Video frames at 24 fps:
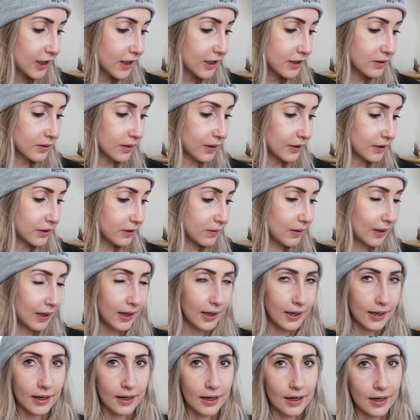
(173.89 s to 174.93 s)
So I only do
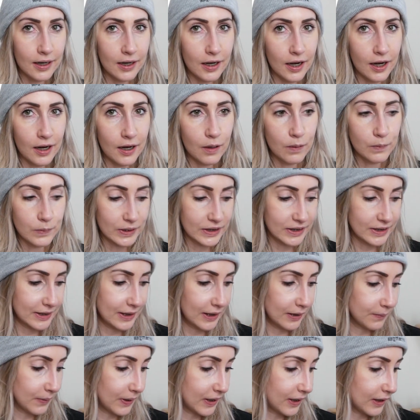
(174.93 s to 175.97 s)
that once a
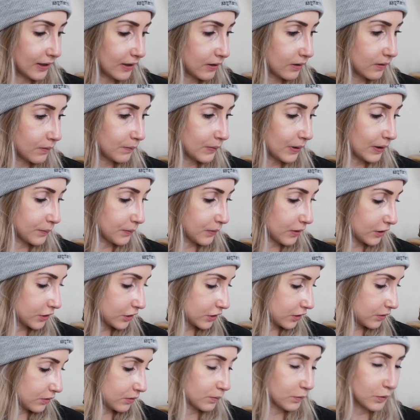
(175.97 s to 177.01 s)
day right now, but I probably
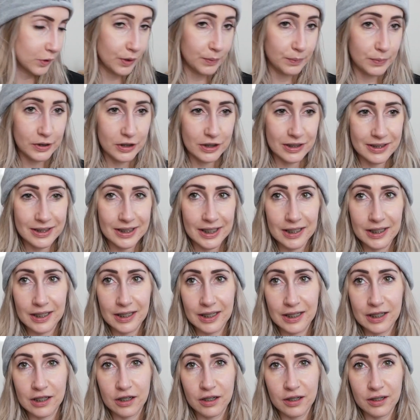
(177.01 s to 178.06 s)
should do it more. But just like
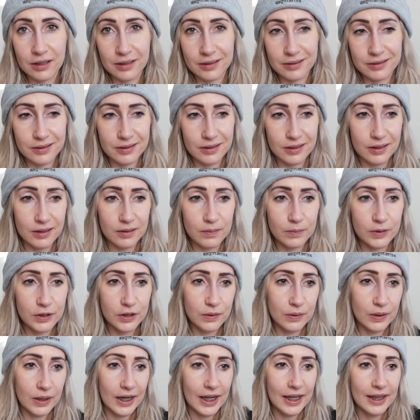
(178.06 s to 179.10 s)
it hurts and I don't want to
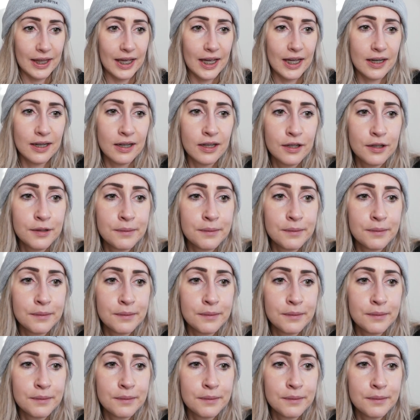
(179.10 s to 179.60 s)
do it. And then